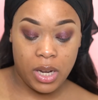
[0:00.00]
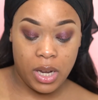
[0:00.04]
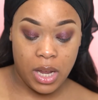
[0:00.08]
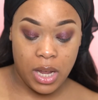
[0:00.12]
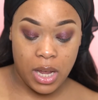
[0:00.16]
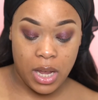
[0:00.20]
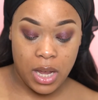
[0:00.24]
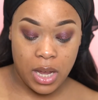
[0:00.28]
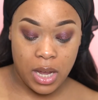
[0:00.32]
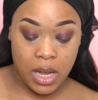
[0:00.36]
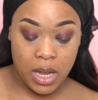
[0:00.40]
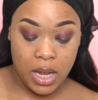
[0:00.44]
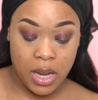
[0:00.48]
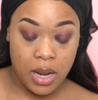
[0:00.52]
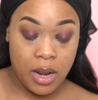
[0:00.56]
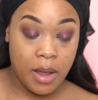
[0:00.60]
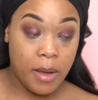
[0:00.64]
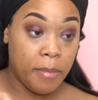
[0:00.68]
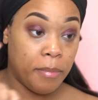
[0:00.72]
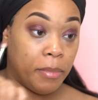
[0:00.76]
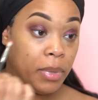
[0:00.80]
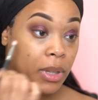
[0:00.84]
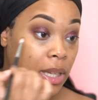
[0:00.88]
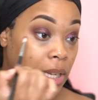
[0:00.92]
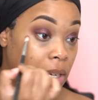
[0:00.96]

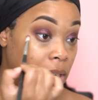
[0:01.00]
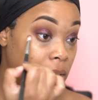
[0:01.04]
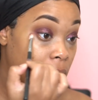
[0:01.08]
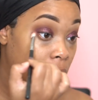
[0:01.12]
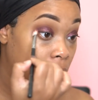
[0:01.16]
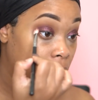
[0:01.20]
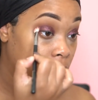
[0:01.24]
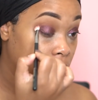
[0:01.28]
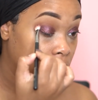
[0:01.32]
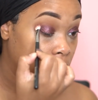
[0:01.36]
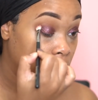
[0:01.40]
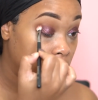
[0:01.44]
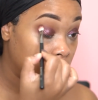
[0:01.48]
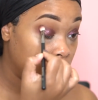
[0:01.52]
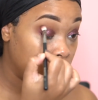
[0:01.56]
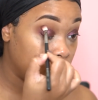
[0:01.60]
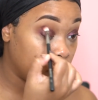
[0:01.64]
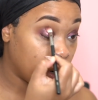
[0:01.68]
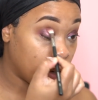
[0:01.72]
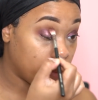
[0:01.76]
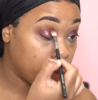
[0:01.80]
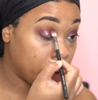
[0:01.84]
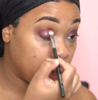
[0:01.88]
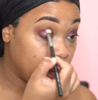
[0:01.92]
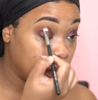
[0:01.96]
and blend out any
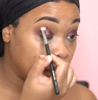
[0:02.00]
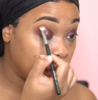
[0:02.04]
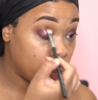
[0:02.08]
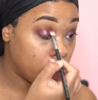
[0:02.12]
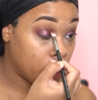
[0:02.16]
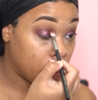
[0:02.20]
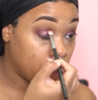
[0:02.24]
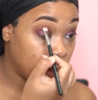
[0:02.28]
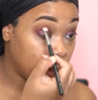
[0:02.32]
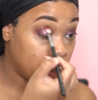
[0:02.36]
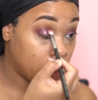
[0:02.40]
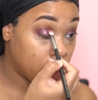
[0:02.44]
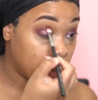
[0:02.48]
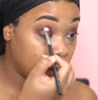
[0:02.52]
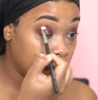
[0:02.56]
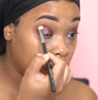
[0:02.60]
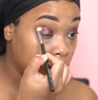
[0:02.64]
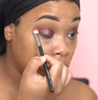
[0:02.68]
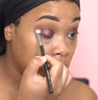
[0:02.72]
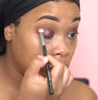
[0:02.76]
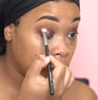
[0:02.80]
sharp edges